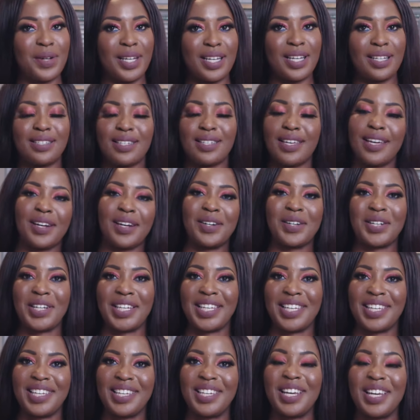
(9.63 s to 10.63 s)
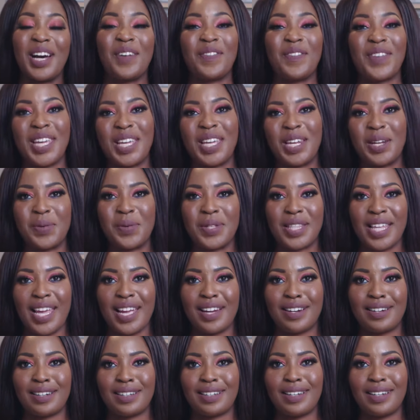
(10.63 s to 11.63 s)
It's Erica Key of Eating with
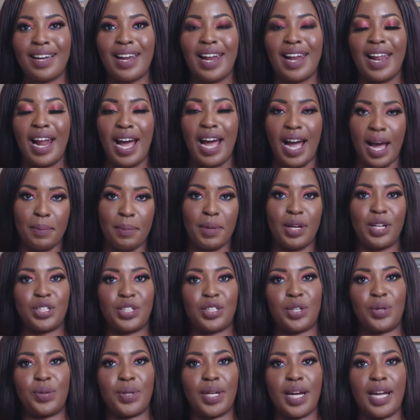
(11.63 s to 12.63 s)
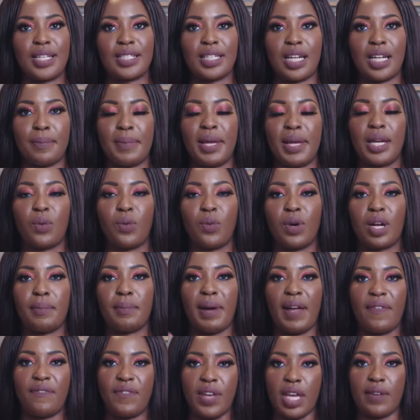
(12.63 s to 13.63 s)
Erica, and I'm gonna show you guys how to make one of
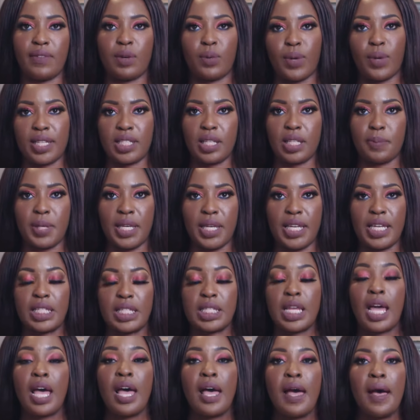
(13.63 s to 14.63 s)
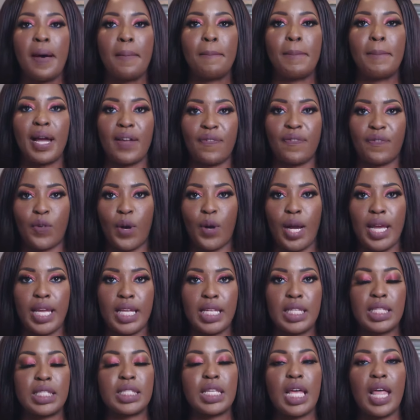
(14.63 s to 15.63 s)
my favorite recipes. My
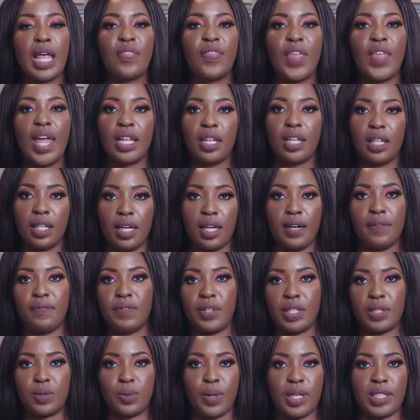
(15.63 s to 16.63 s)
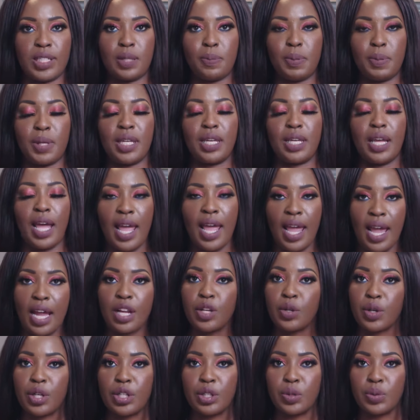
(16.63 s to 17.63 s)
friends, they love this recipe, and
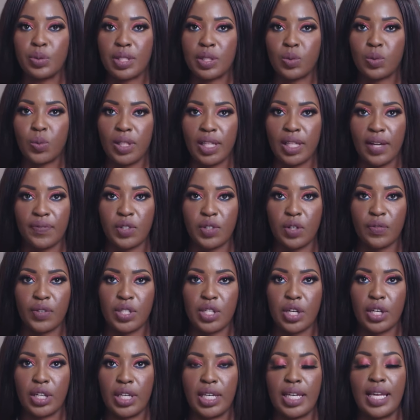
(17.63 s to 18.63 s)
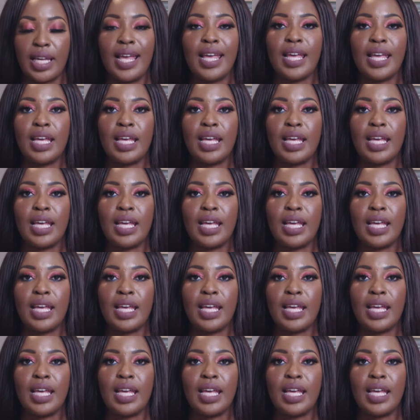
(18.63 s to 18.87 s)
you can use this with leftover turkey.